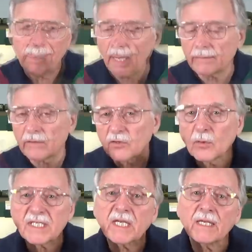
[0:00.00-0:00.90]
But
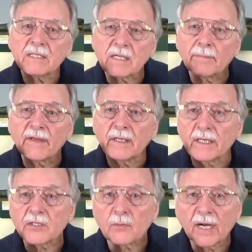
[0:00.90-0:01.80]
twisting is something
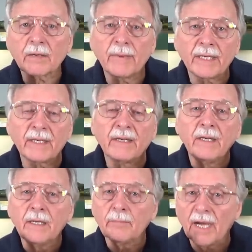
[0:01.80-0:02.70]
that is recommended
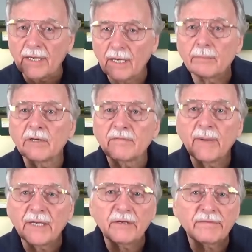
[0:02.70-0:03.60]
by a number of
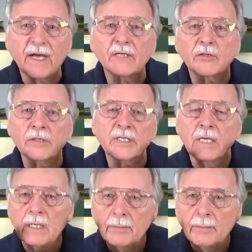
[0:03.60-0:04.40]
manufacturers,